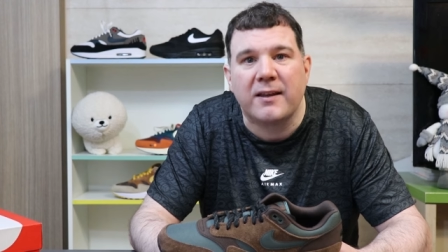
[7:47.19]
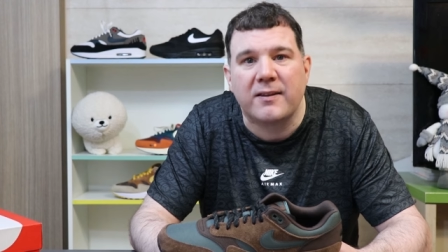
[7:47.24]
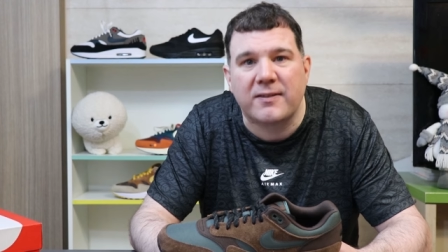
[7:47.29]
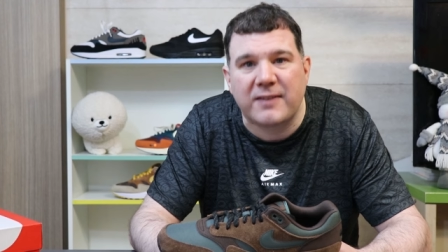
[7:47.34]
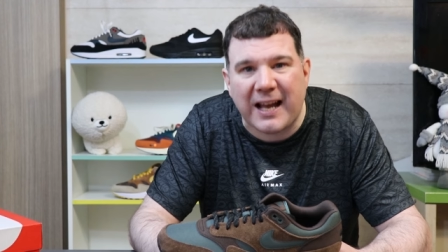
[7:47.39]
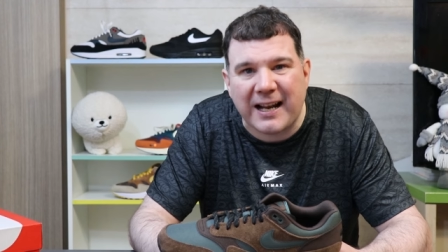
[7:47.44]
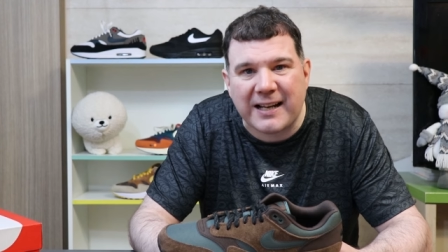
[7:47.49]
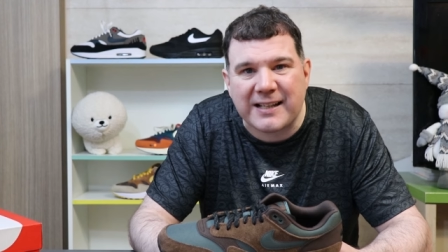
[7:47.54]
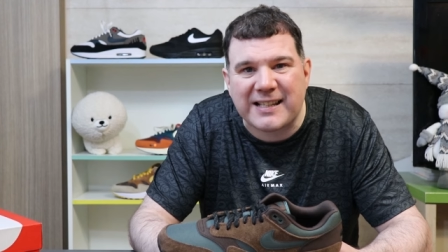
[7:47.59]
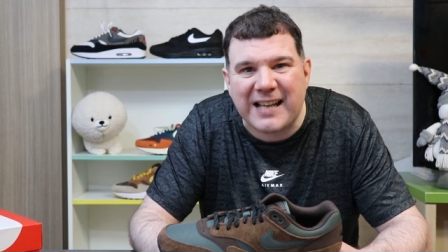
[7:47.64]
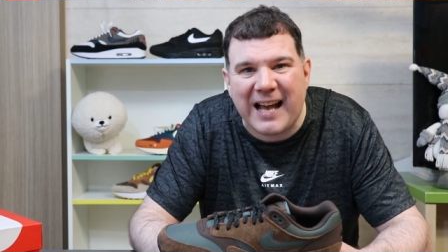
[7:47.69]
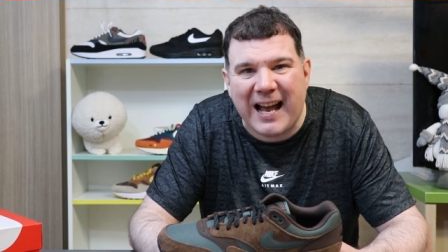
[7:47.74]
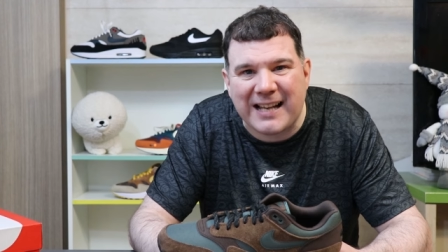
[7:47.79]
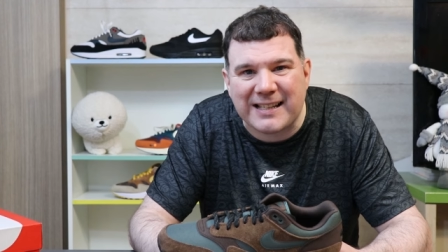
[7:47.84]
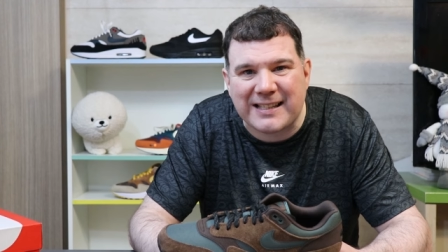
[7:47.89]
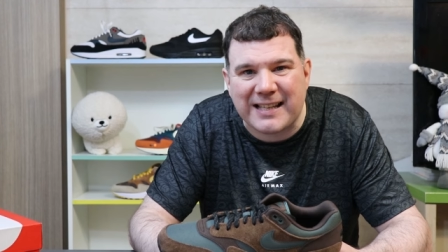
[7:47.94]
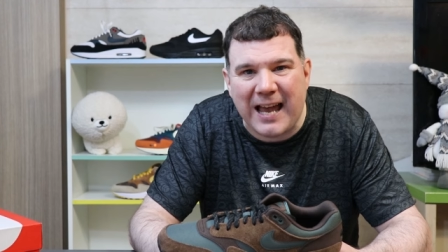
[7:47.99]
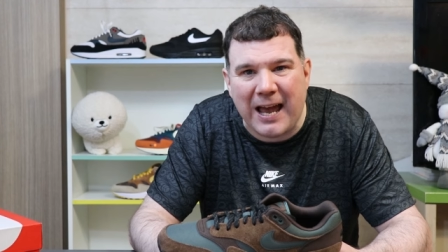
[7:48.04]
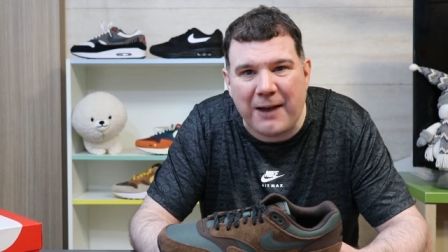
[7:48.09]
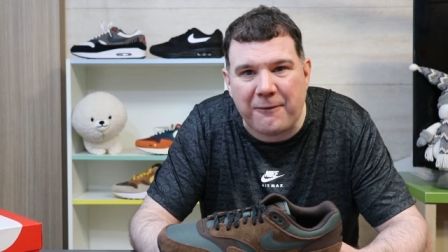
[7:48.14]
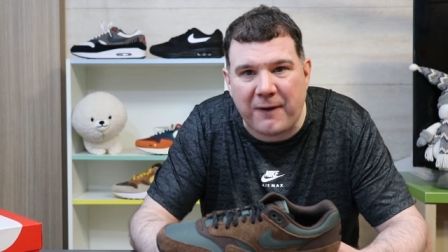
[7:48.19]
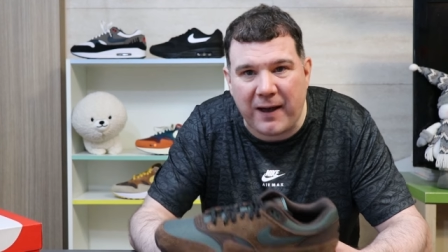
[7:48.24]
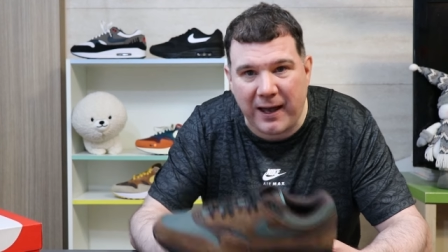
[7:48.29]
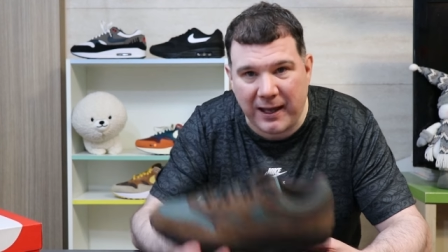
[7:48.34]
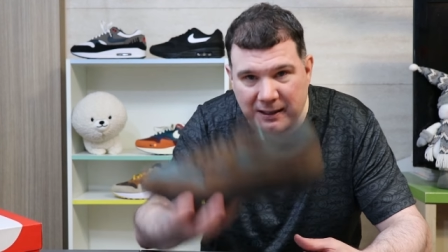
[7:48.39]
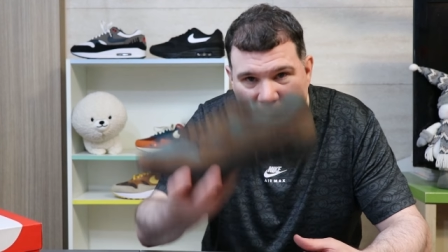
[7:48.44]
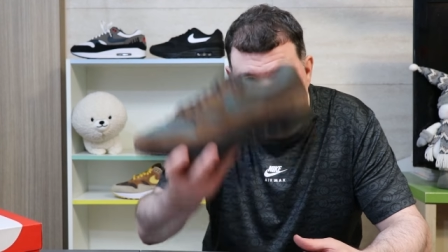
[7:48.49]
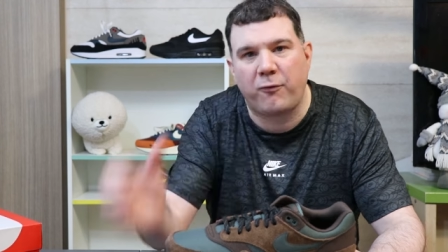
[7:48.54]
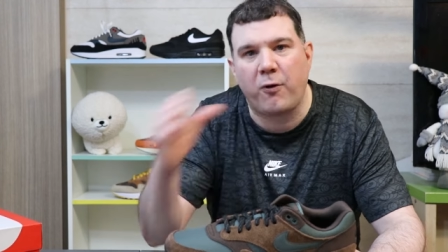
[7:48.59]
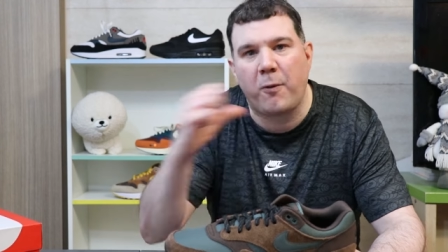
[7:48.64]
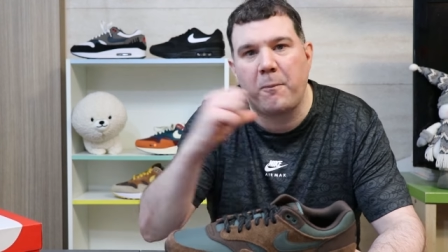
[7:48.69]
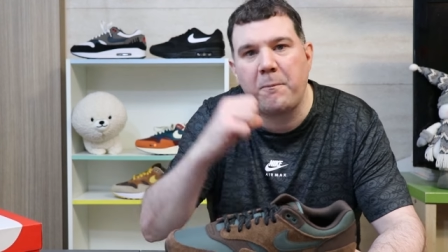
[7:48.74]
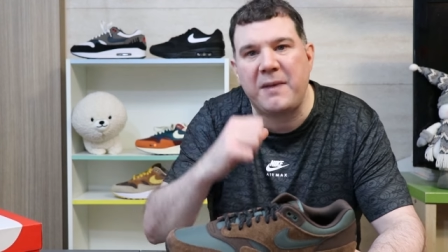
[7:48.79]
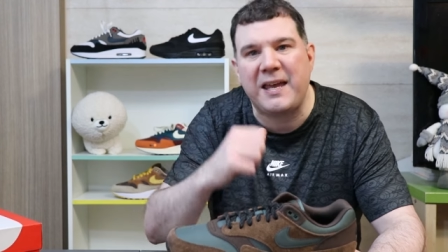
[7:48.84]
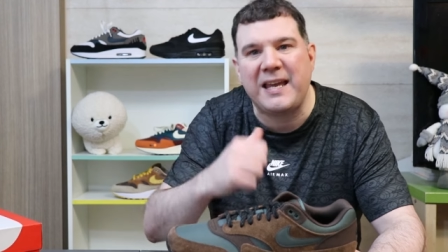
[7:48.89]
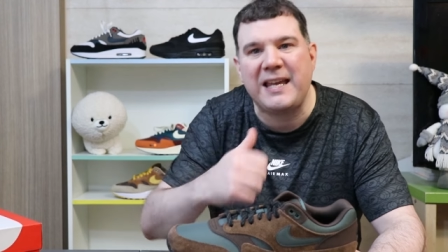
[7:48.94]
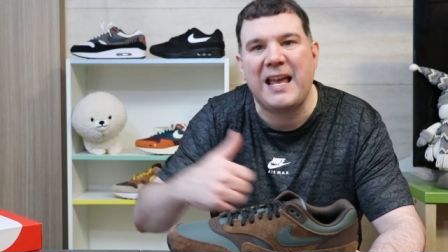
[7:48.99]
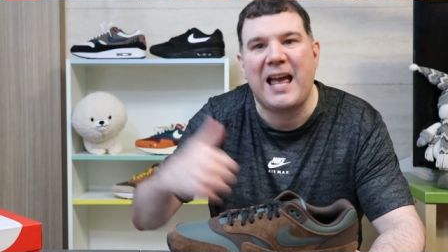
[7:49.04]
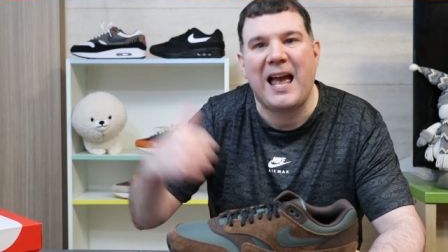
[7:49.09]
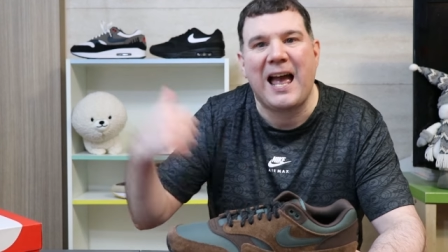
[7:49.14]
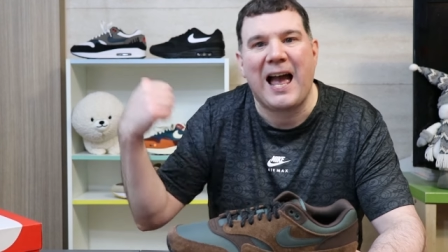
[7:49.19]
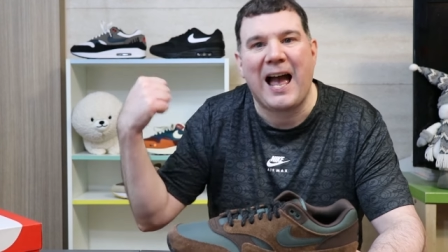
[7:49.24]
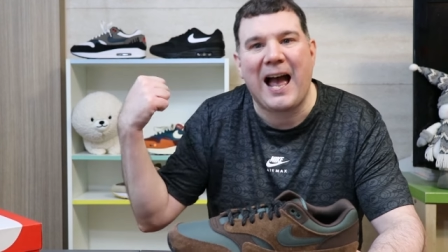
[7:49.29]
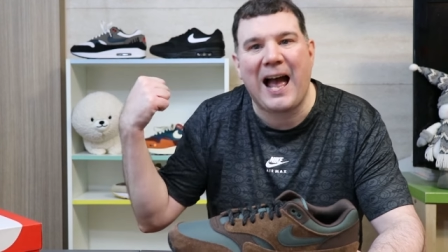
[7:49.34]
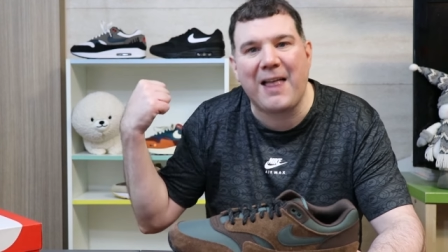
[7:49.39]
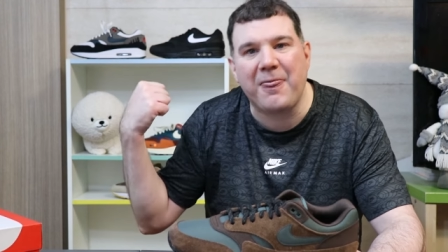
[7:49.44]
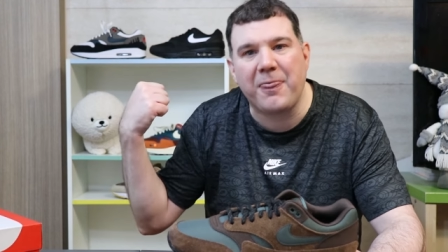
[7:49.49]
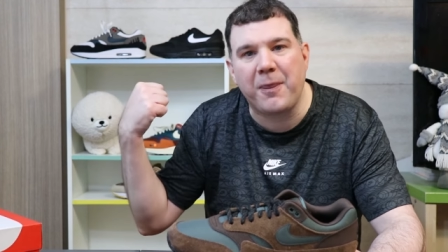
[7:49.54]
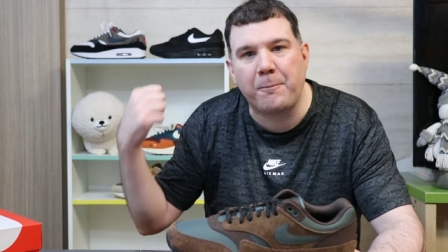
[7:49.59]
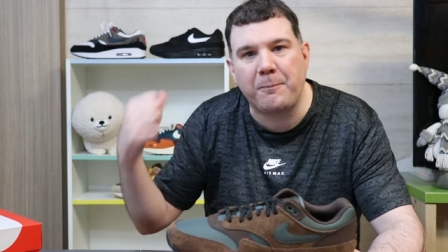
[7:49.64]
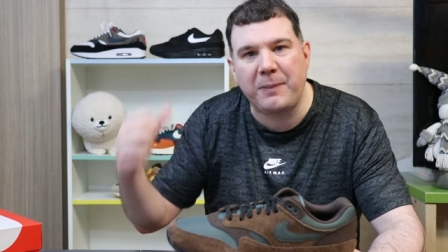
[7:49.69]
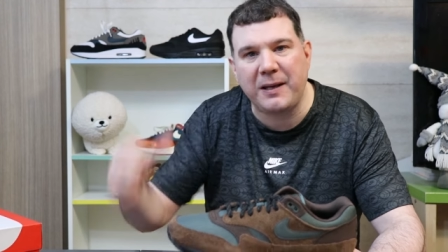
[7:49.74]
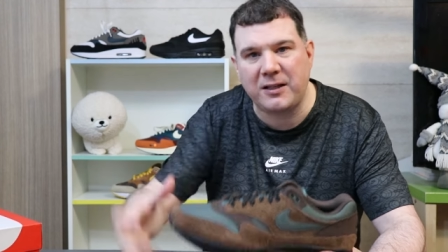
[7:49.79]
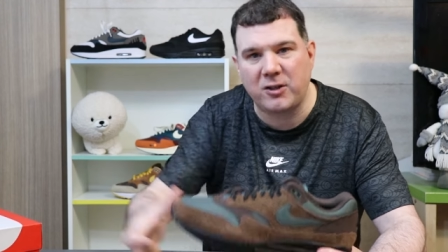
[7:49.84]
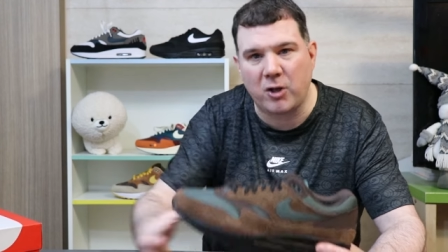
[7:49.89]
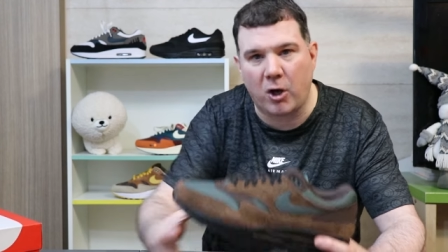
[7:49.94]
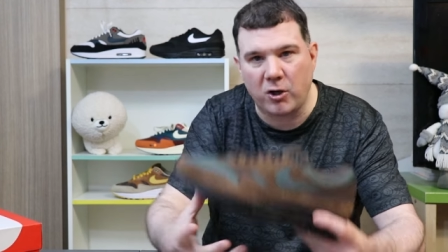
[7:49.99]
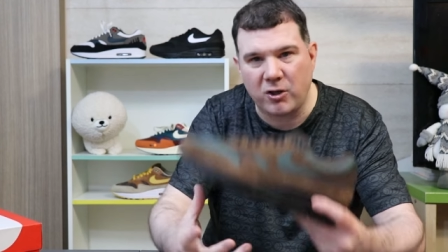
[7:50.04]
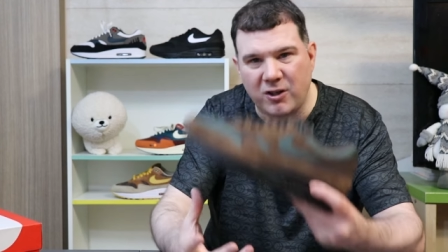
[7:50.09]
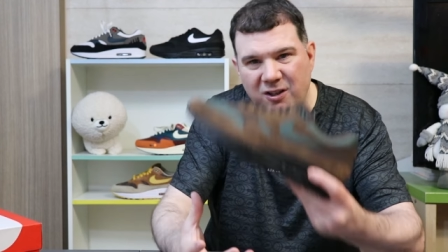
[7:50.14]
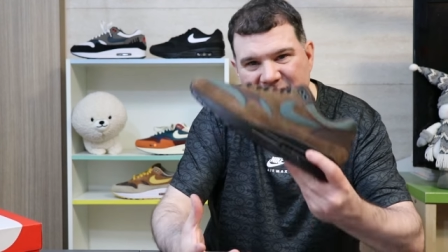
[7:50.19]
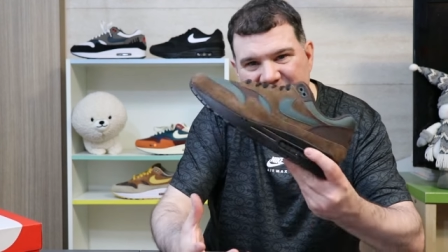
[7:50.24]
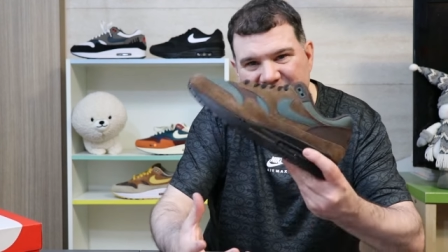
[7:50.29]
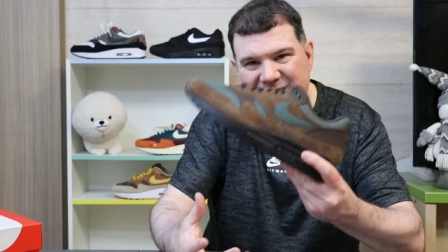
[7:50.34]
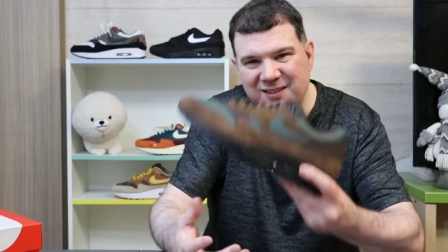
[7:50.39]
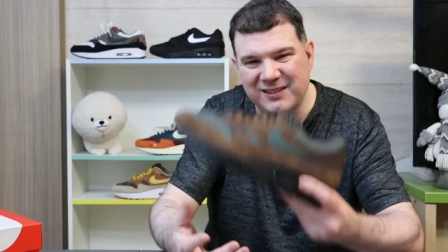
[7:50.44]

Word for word: Thanks as ever from me and the big dog.